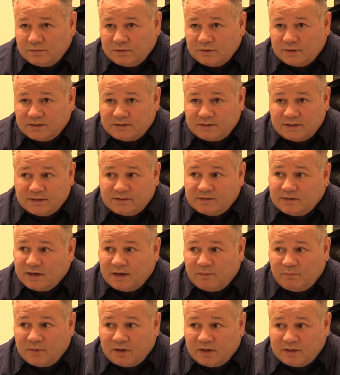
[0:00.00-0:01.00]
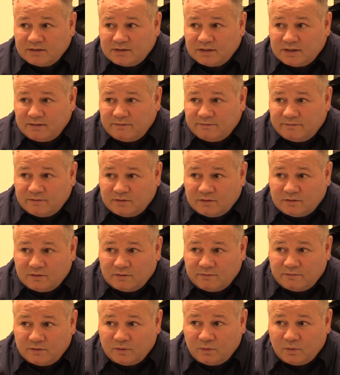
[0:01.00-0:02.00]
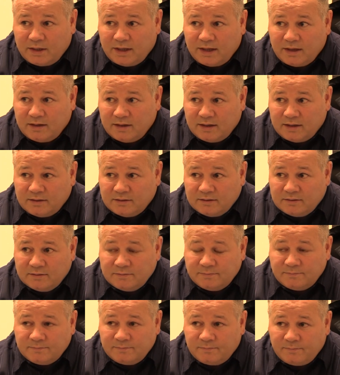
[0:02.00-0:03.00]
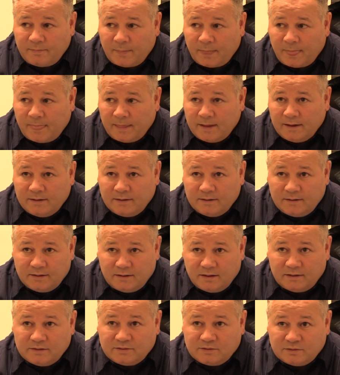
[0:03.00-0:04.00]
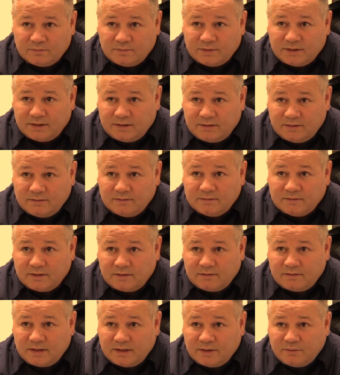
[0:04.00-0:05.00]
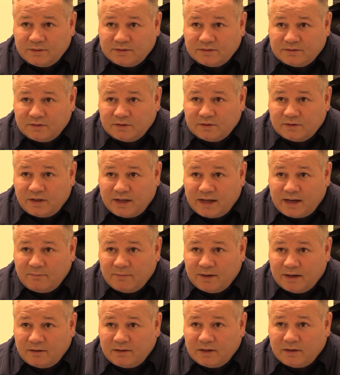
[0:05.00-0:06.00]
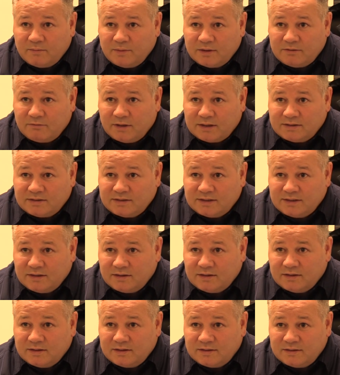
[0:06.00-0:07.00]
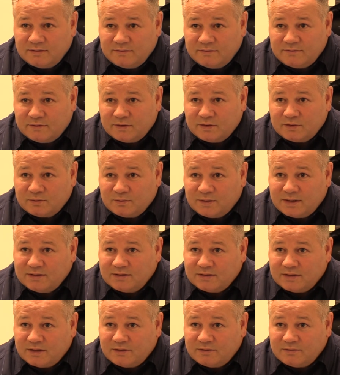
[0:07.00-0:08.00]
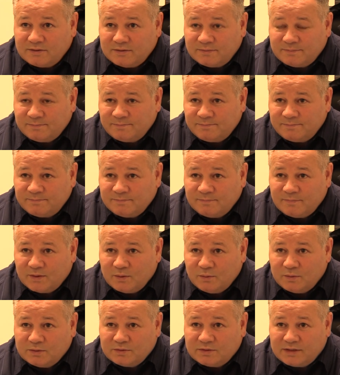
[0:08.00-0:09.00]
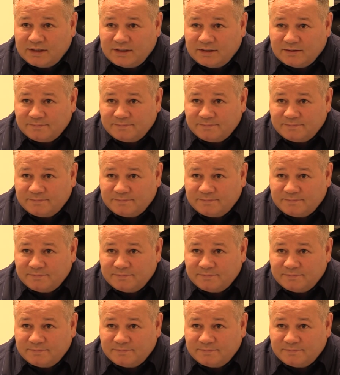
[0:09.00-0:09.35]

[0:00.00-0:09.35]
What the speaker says: It sets it up nicely for Wigan, and you know, this will be the Kiwis' third game now. They were a bit rusty on the first one, so we'll see.